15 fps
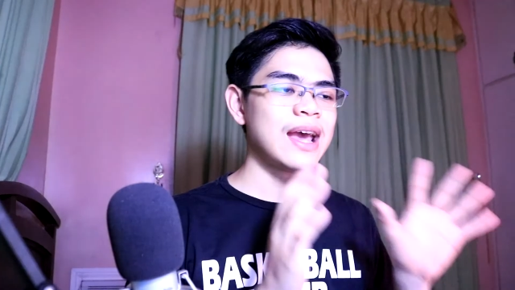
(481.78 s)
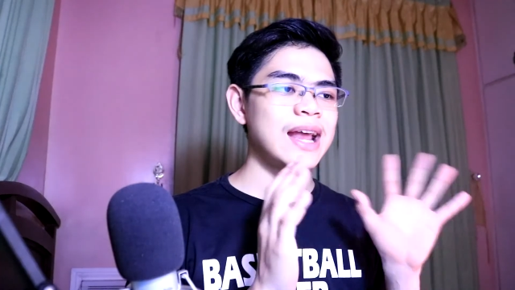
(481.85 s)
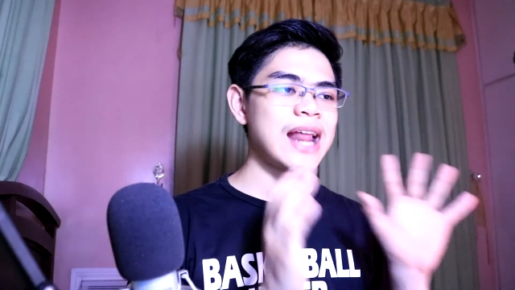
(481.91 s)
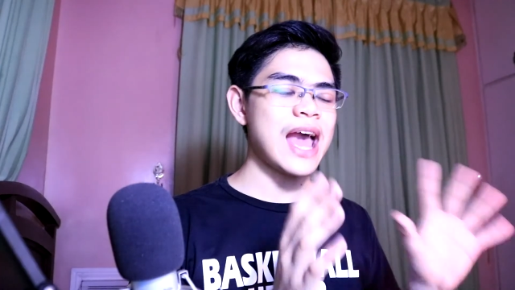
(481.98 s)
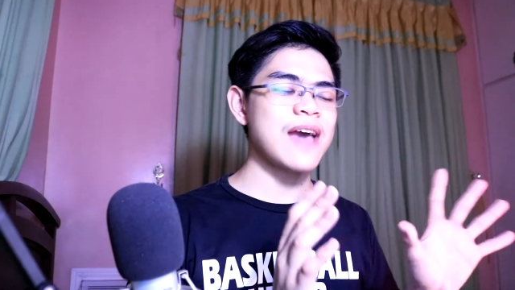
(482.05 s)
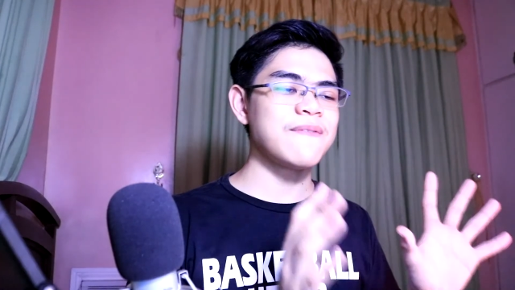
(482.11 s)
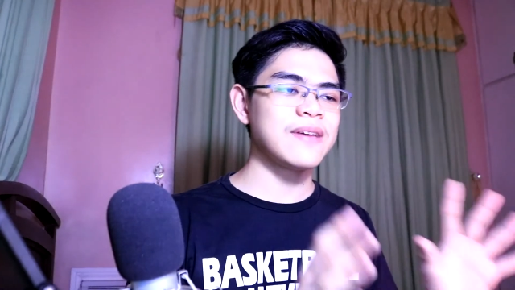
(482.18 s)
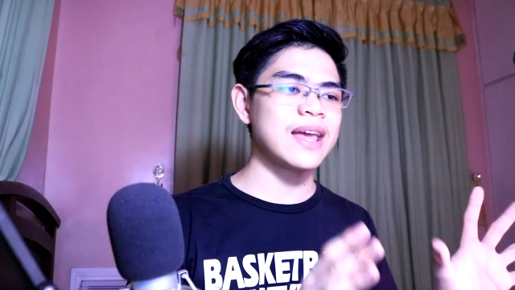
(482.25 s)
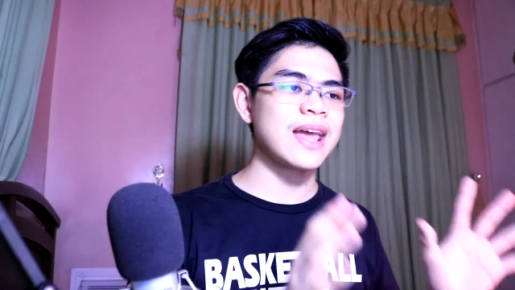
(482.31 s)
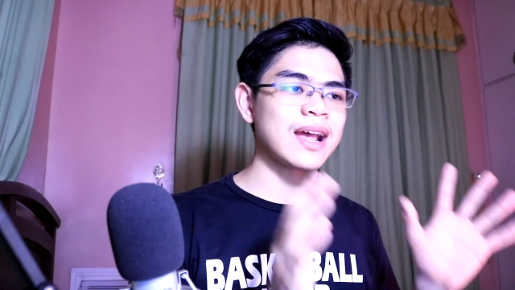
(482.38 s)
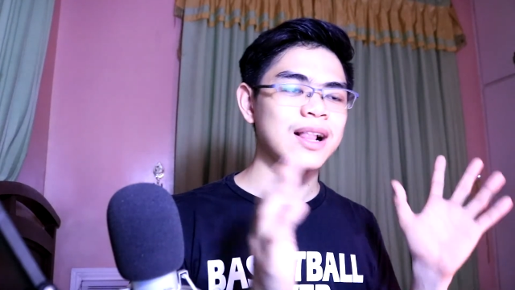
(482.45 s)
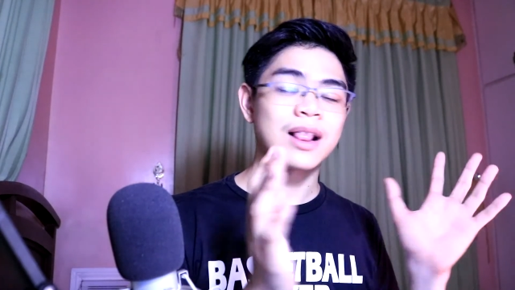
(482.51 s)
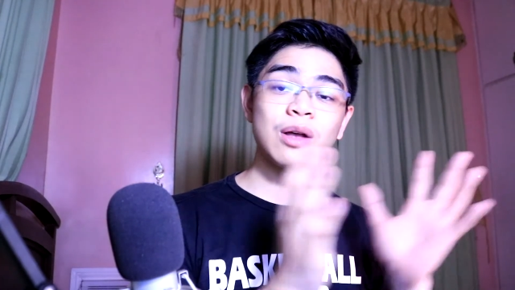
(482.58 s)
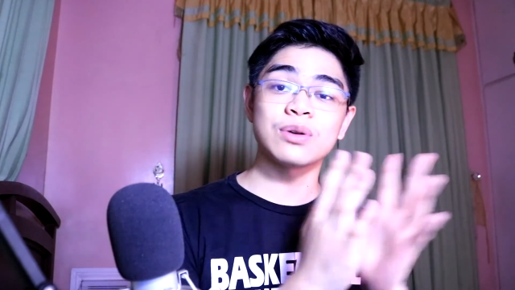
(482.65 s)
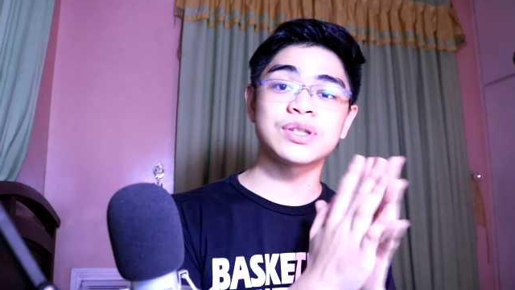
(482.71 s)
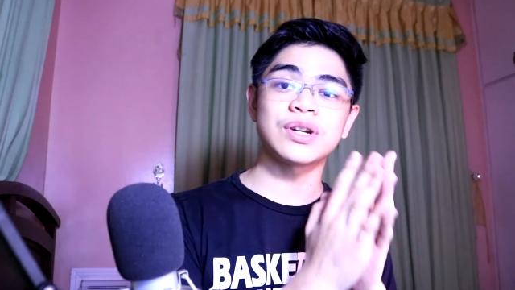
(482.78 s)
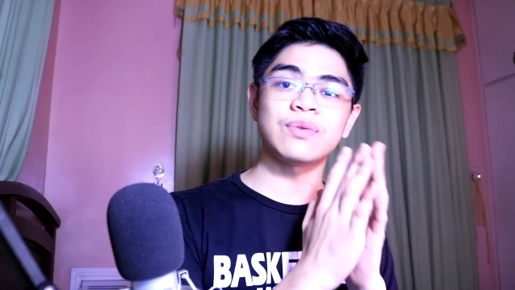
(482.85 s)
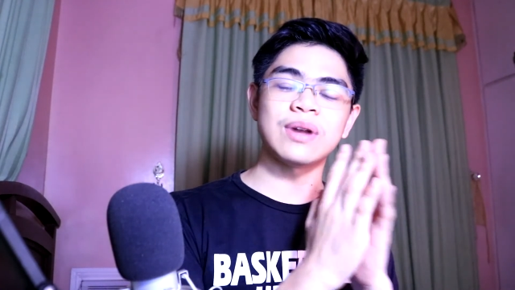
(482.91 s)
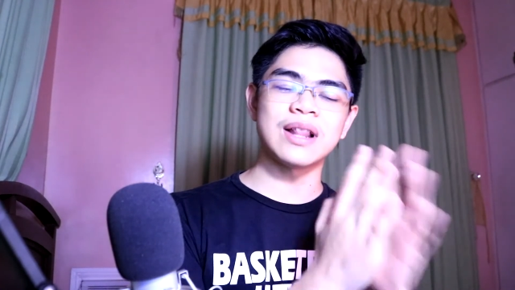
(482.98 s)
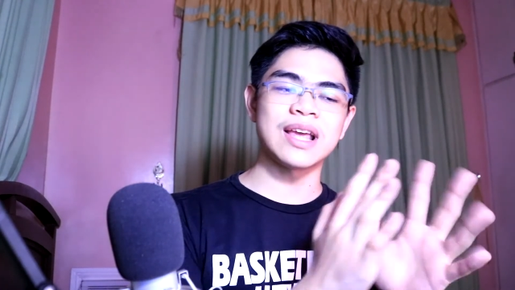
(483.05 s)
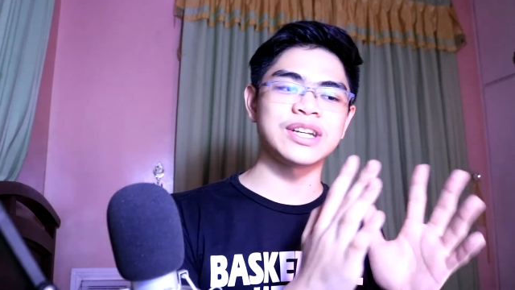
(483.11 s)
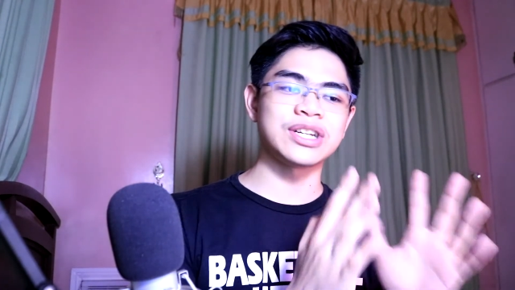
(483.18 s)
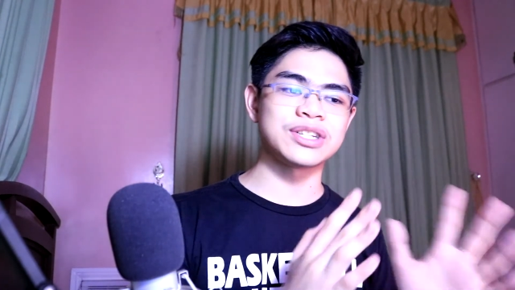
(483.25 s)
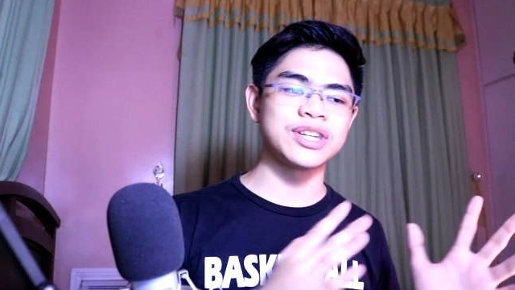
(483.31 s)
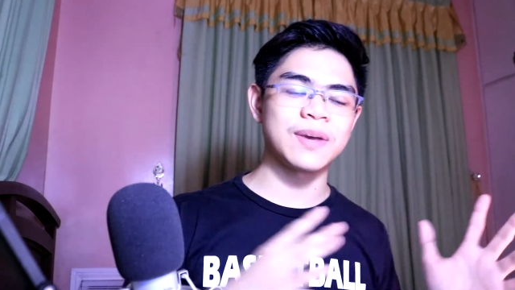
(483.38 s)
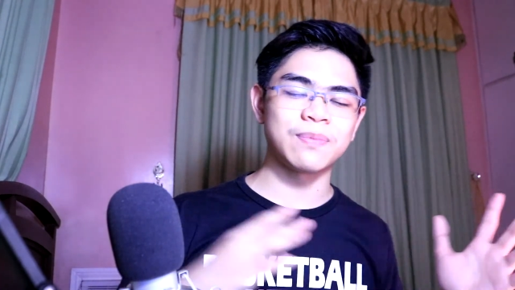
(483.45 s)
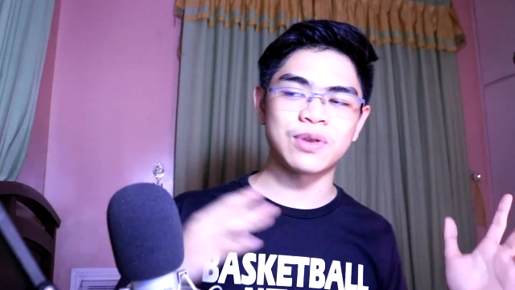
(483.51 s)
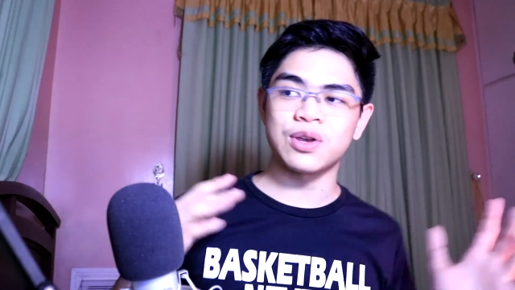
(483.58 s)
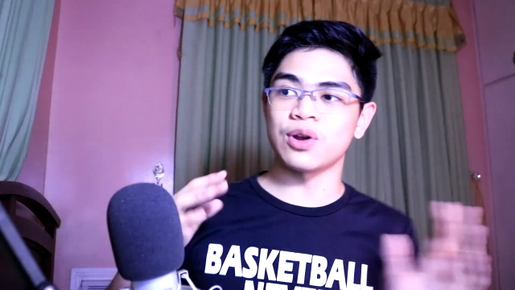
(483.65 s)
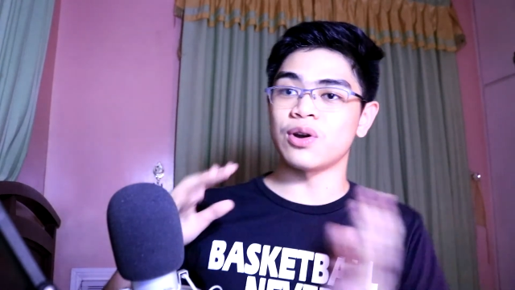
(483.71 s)
And having a closer
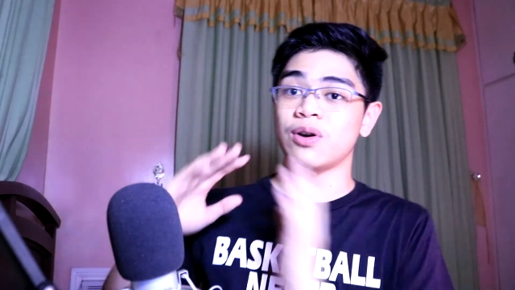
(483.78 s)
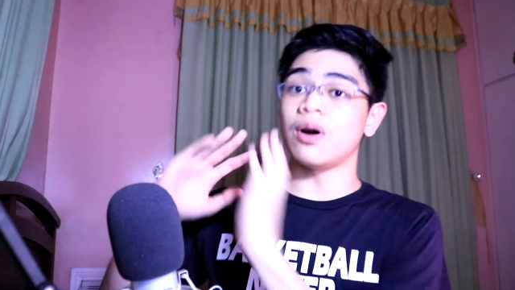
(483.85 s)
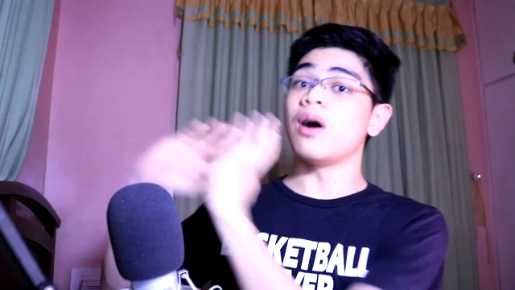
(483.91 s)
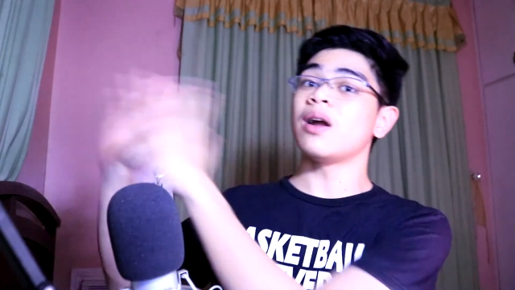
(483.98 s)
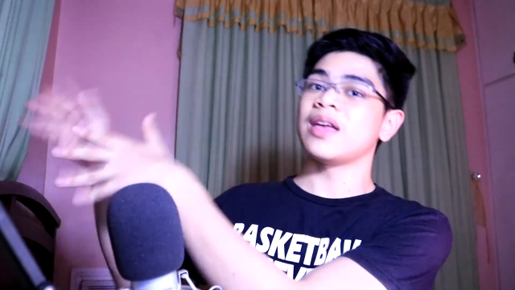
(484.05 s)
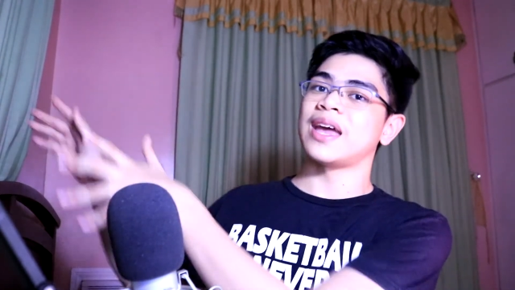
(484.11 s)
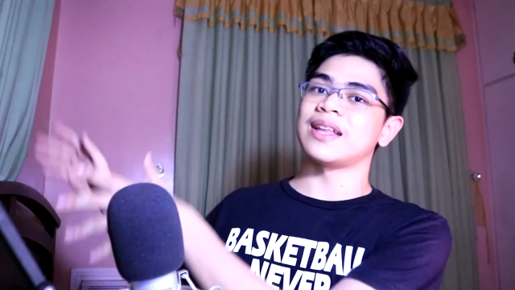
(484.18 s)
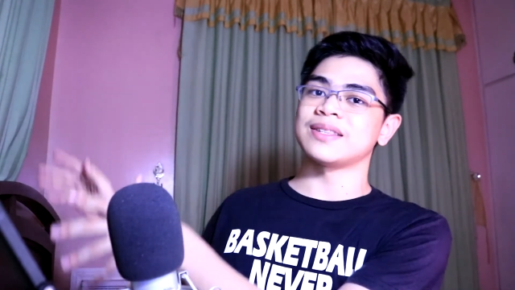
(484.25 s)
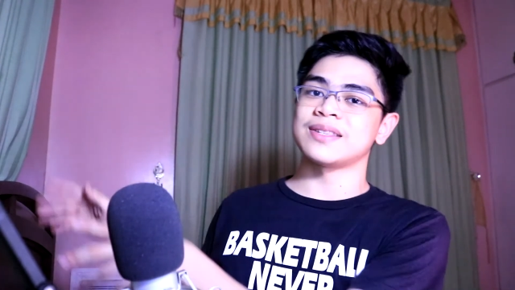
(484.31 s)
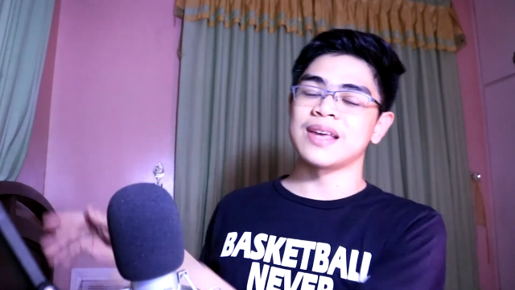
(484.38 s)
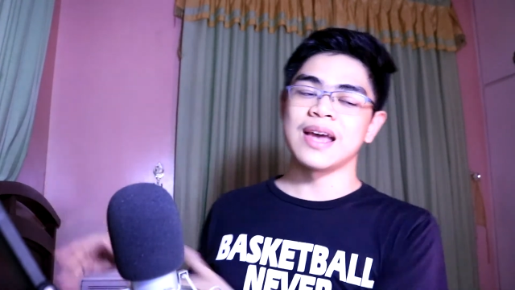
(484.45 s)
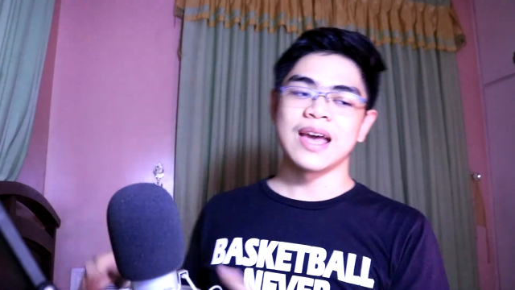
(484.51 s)
relationship to your audience